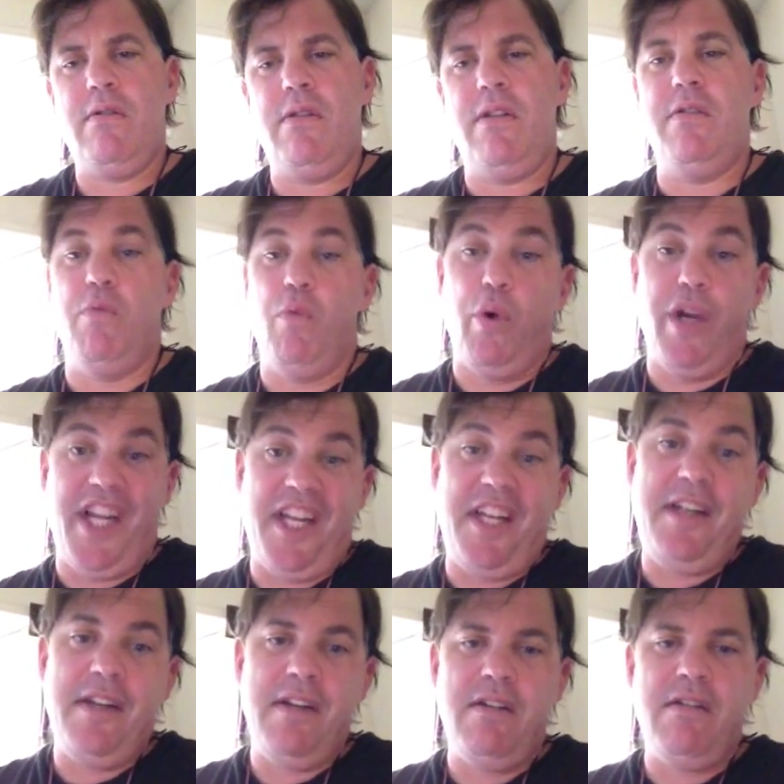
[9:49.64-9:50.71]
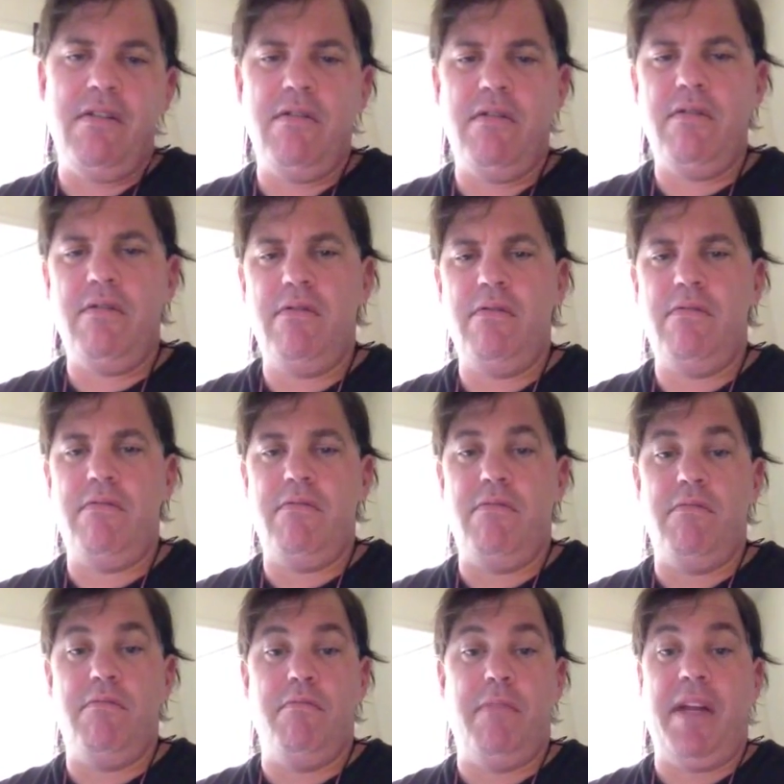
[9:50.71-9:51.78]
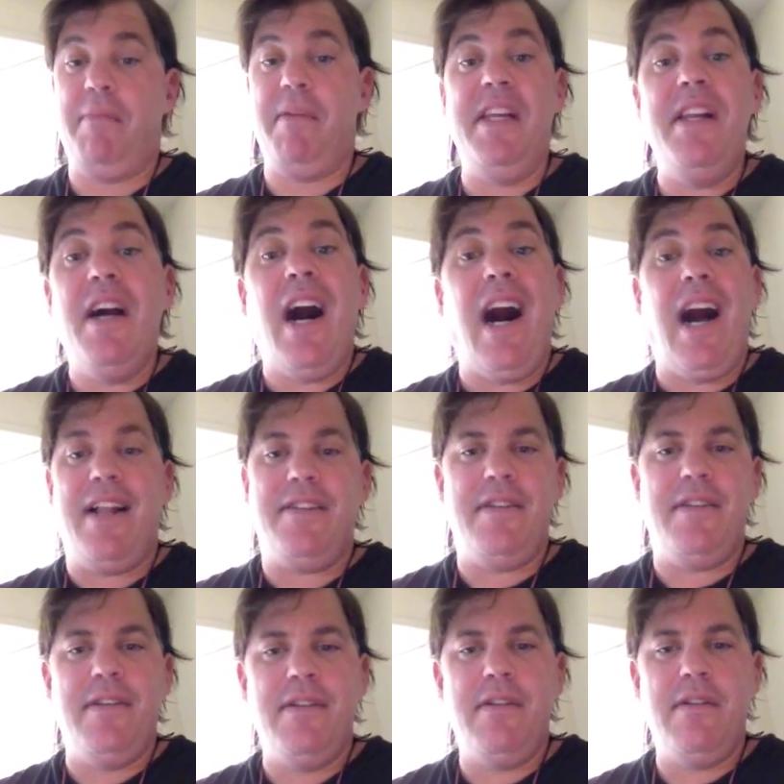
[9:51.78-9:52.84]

In a way. Maybe not.